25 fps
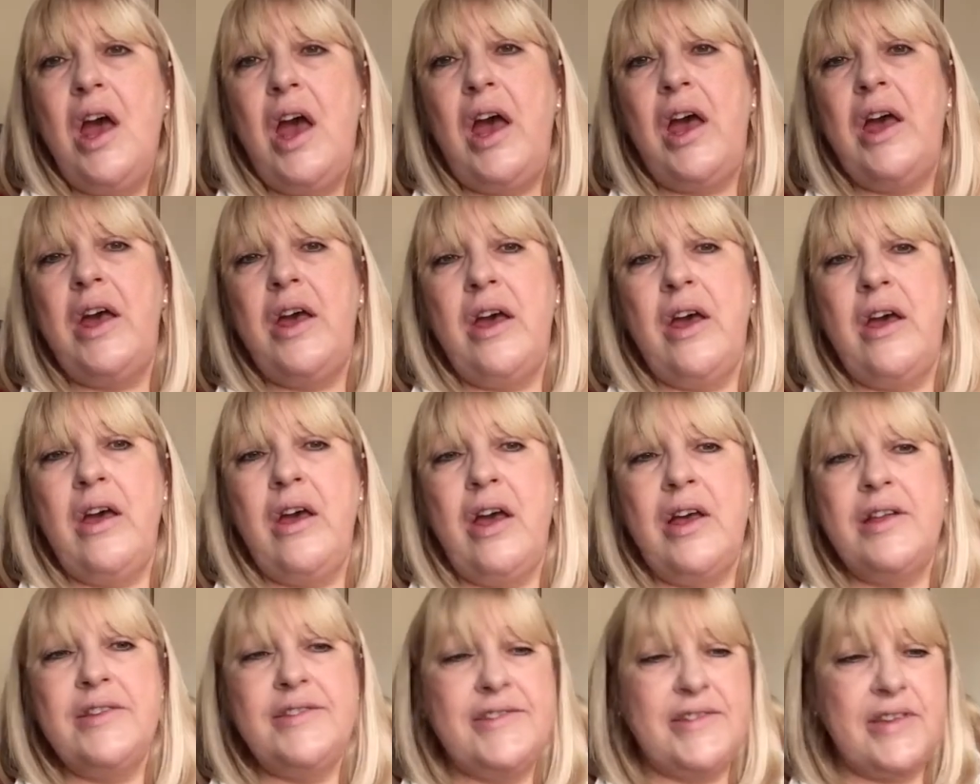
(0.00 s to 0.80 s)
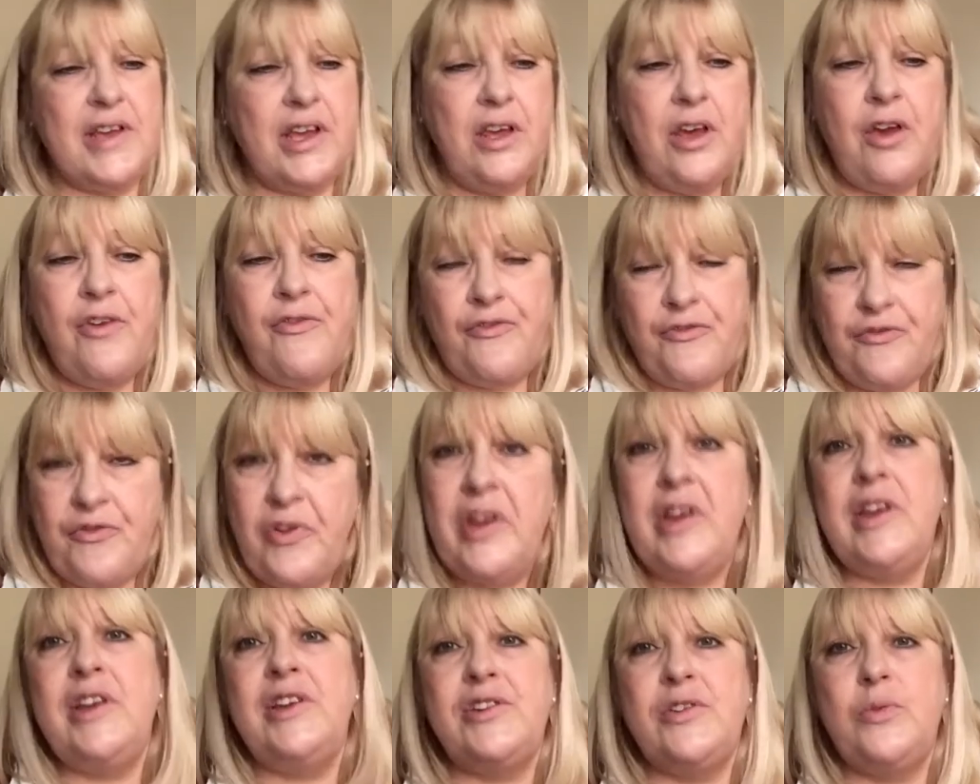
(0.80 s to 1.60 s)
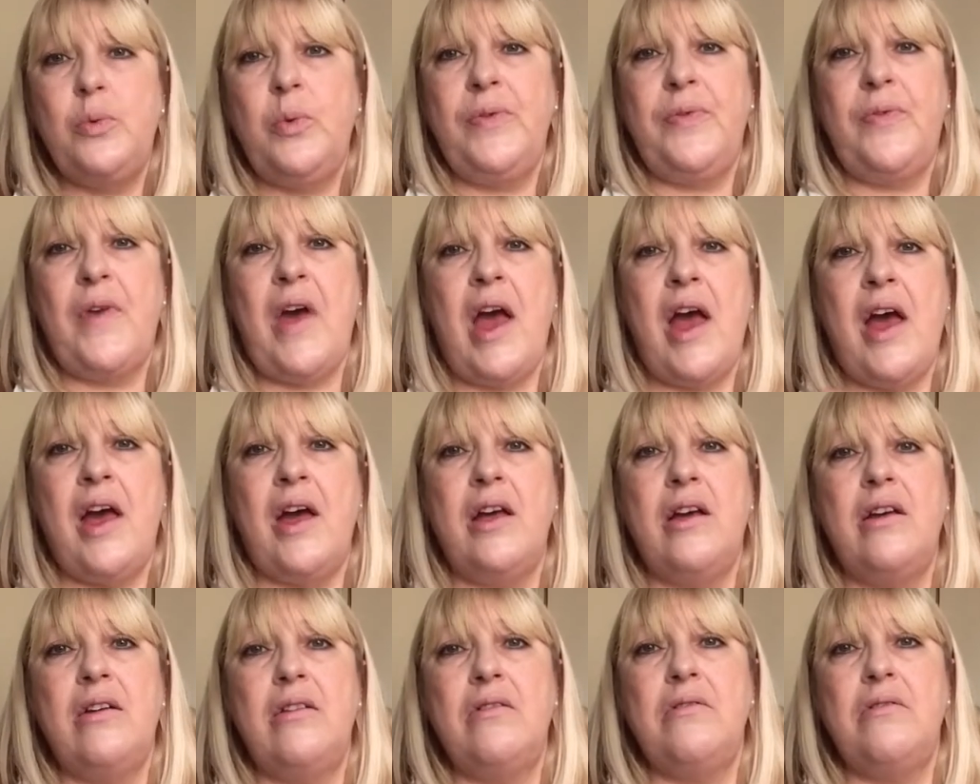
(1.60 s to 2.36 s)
and say you've finished with that